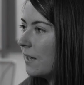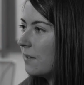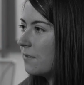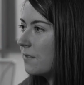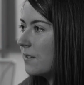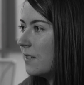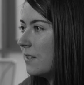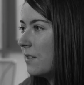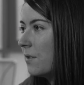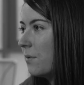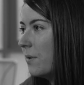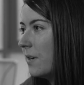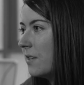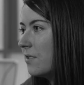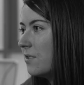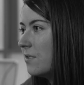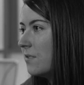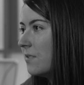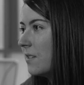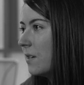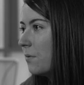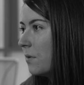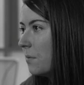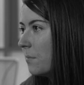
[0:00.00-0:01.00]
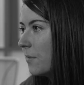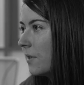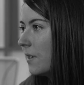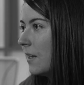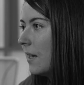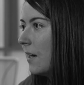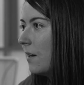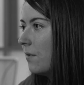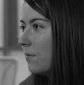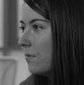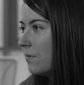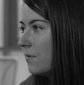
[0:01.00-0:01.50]
ask any questions that we
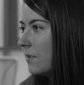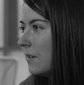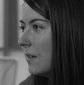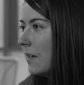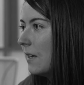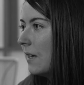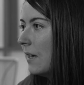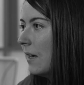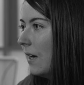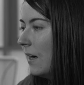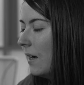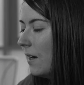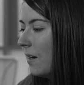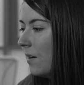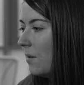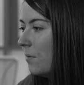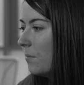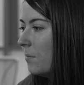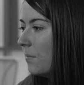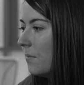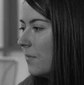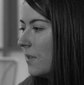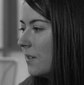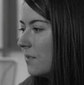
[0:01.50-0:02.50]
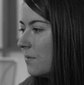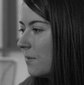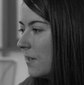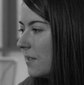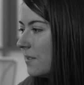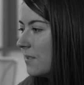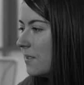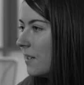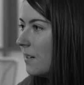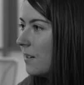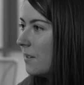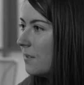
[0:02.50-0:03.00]
might have. As
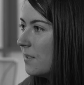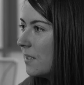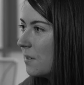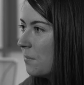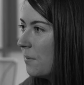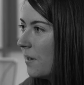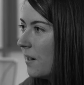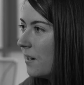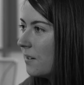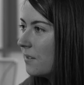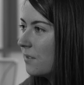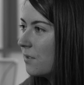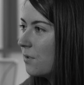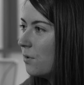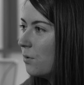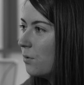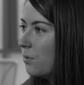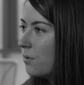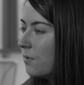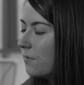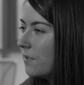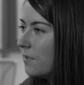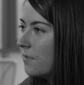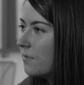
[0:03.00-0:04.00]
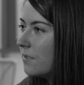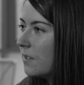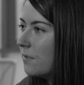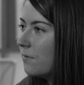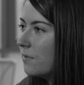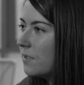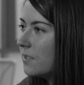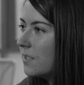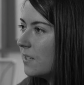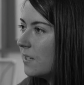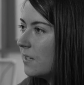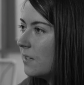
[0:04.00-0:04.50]
well as that, I take part in code reviews
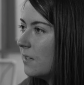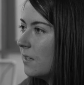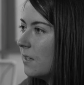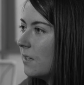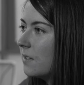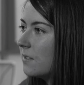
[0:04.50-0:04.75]
every day.